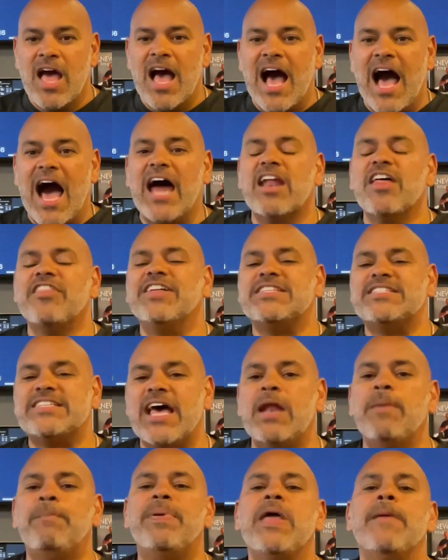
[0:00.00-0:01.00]
out of the
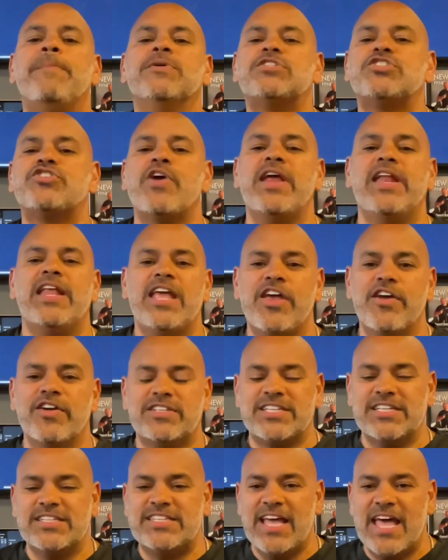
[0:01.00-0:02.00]
10 people training here
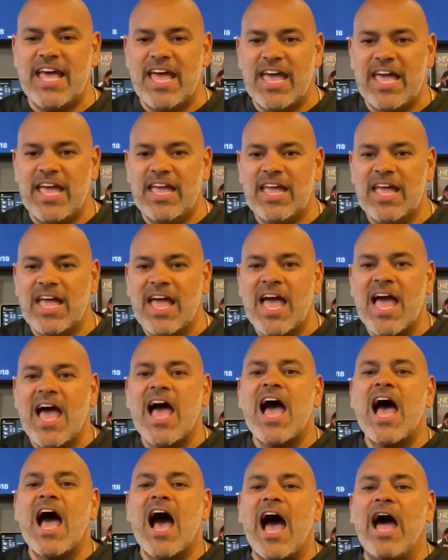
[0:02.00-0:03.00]
today,
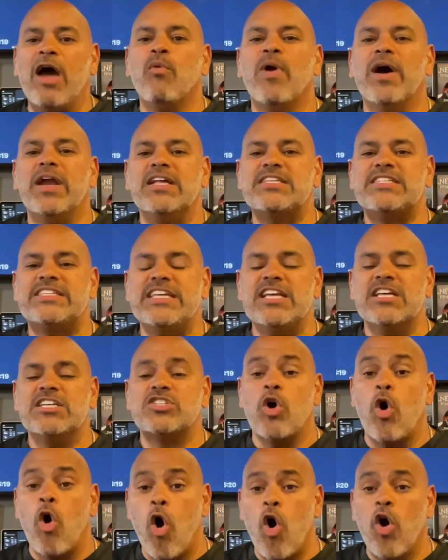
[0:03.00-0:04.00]
I want to see us
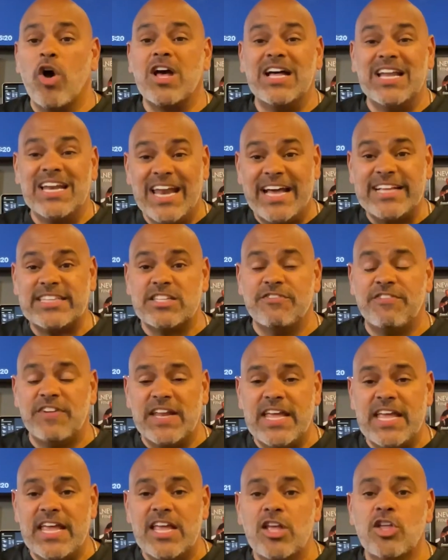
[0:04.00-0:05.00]
all
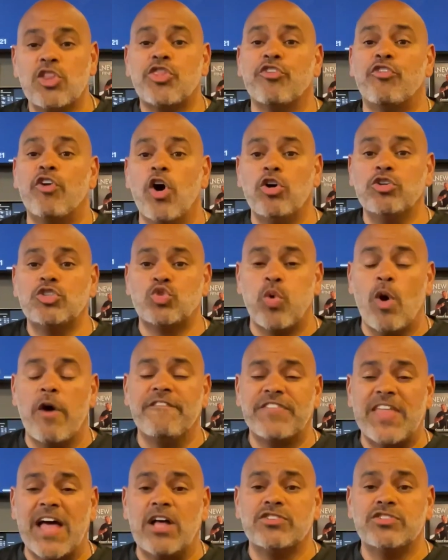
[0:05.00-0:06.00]
collectively throw
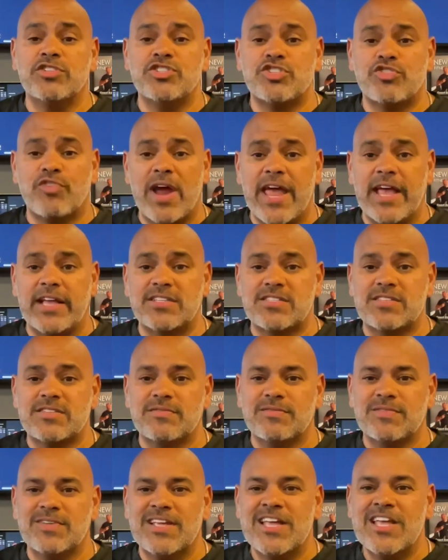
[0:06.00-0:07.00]
12,000 strikes.
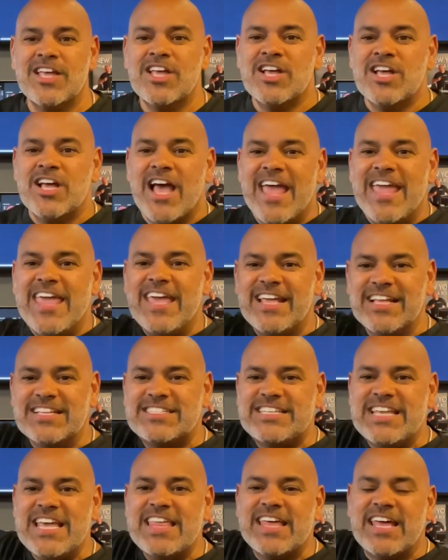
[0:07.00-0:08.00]
He can
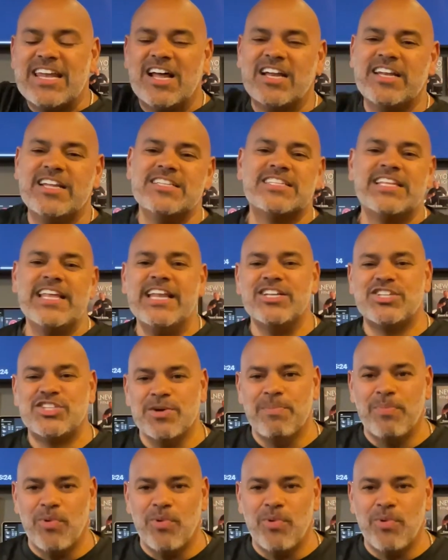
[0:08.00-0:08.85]
see that on his leadership